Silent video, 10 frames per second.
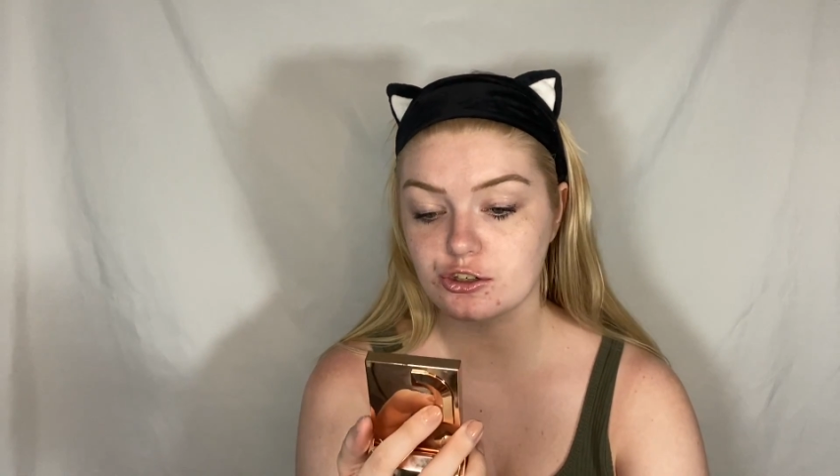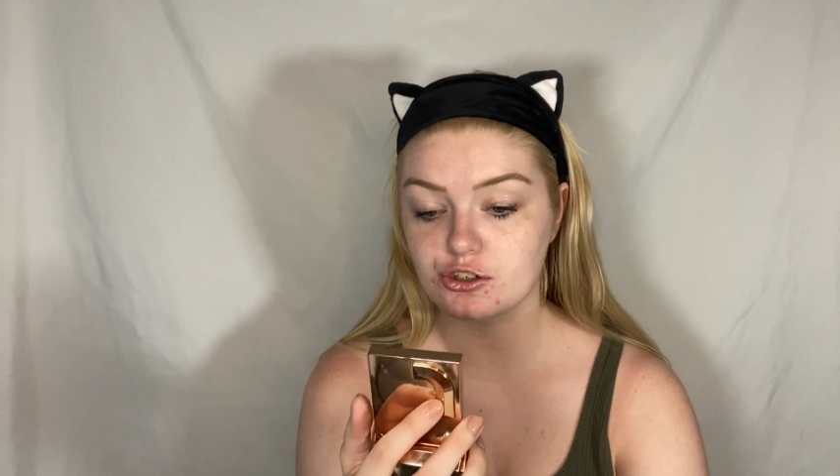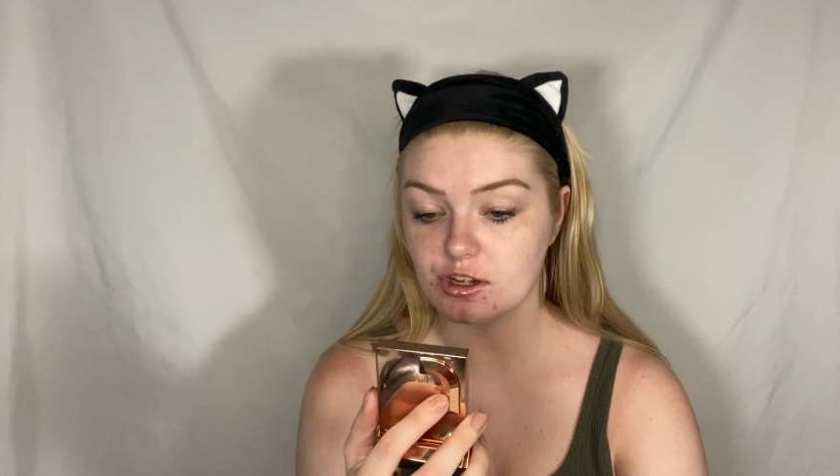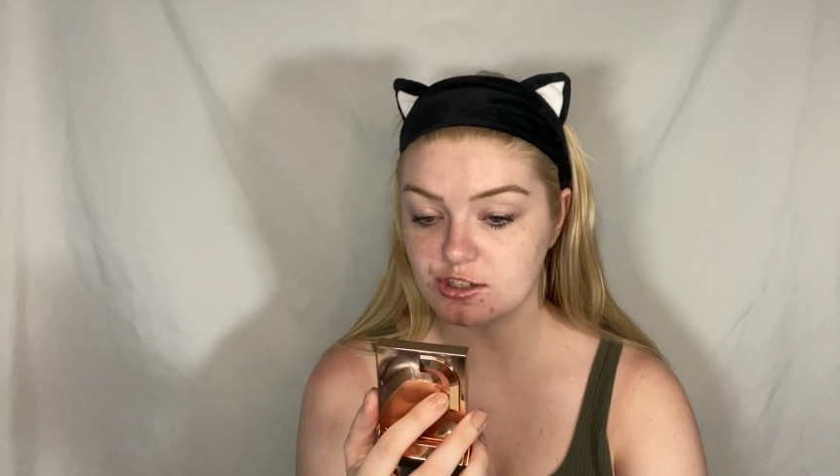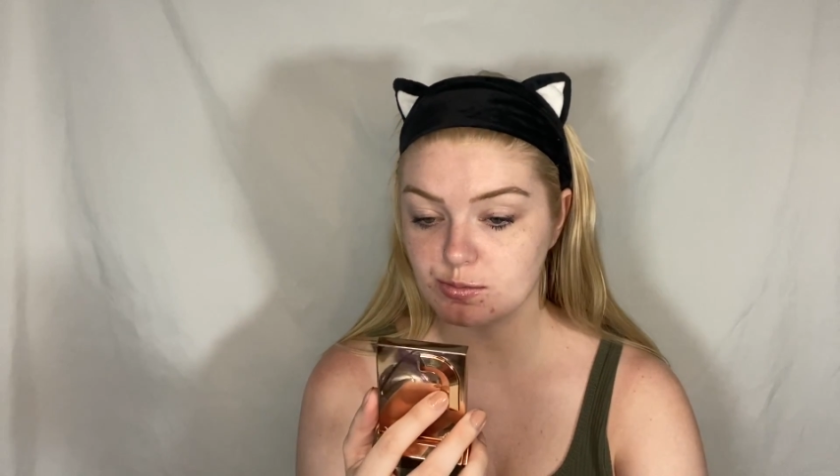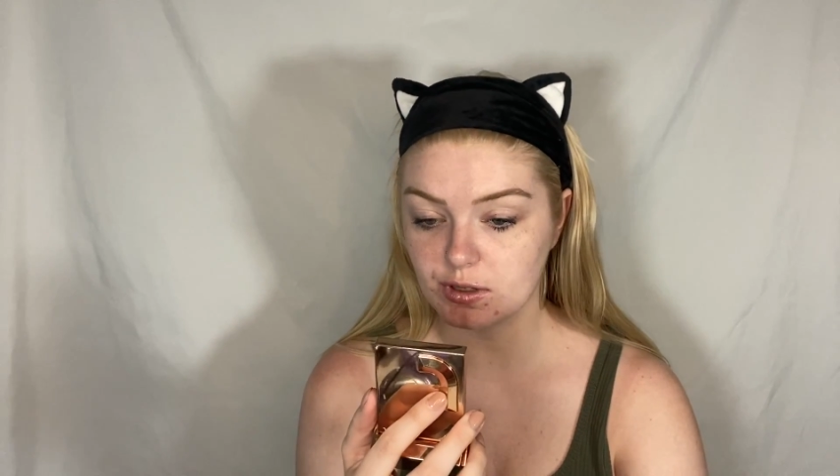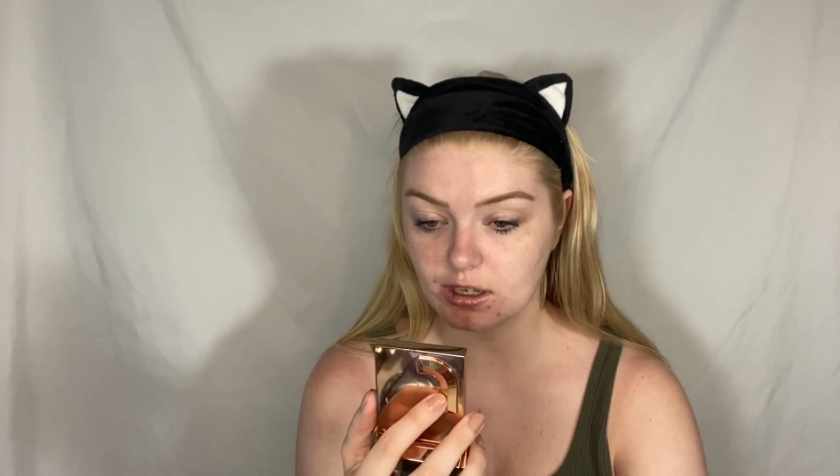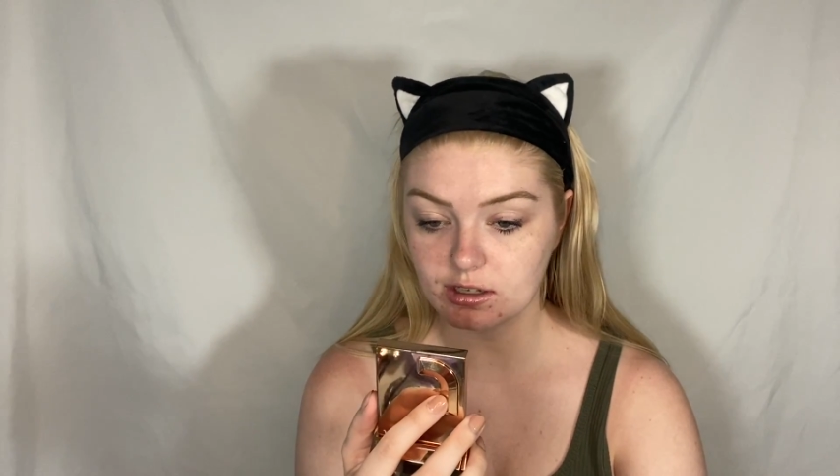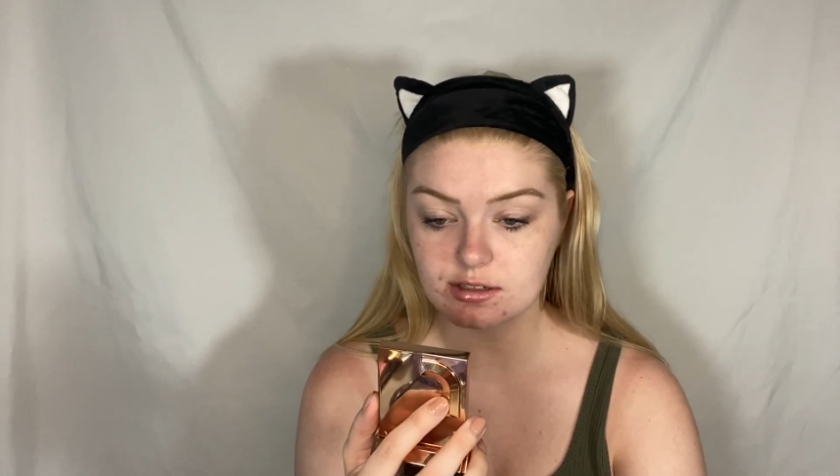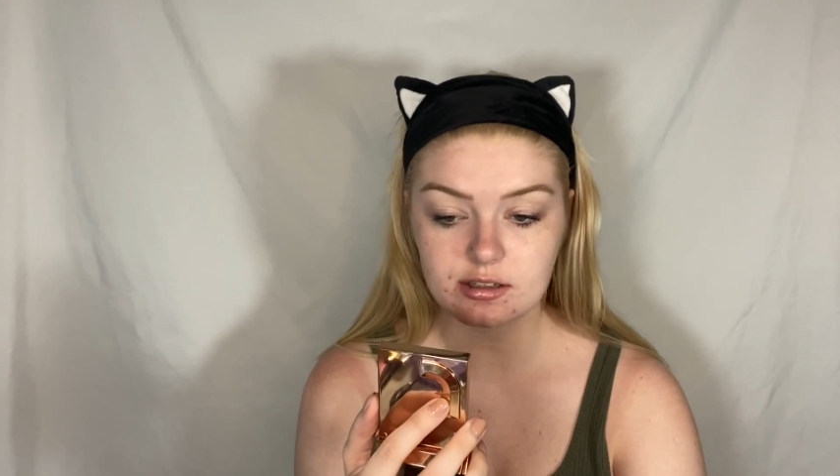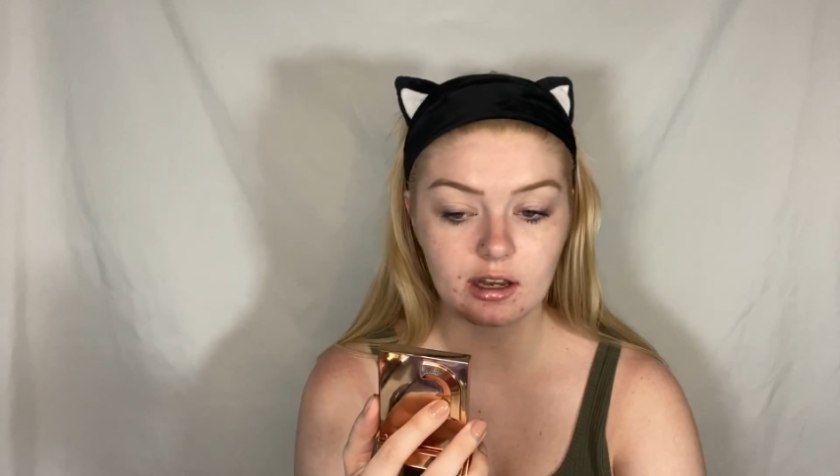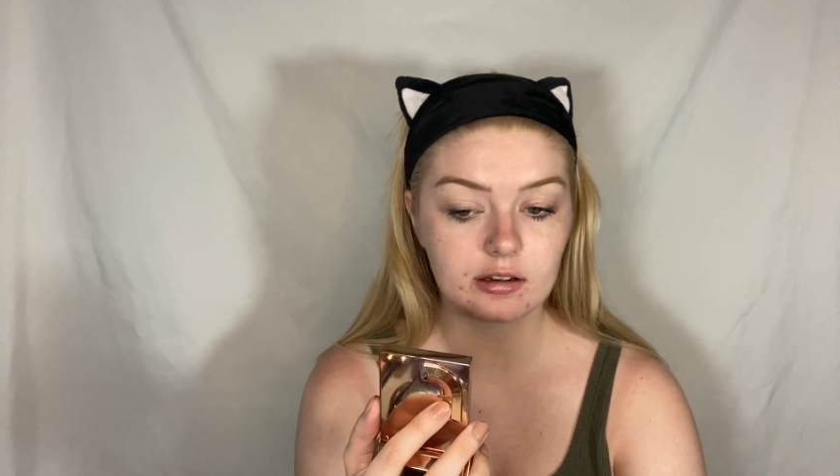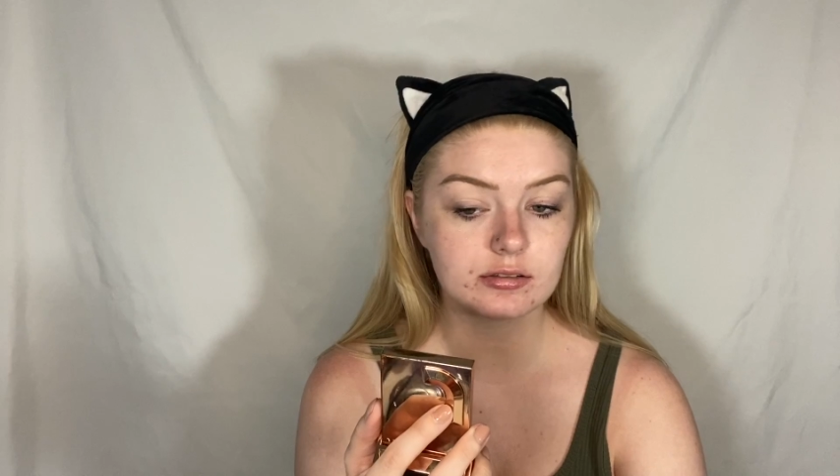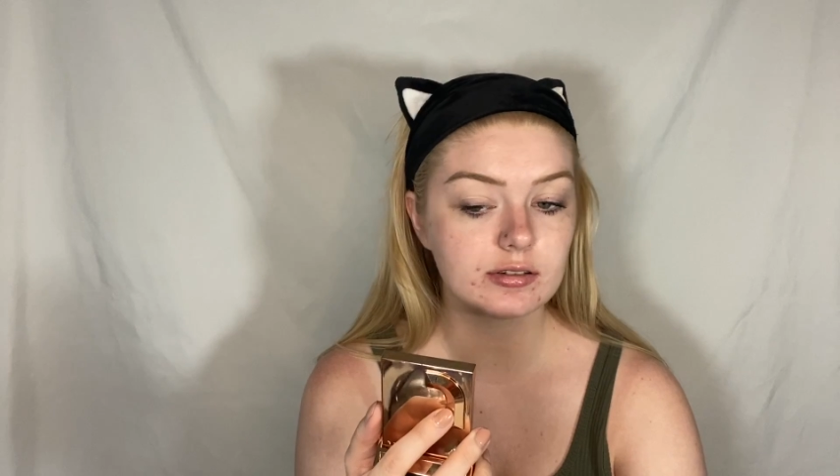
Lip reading: just because of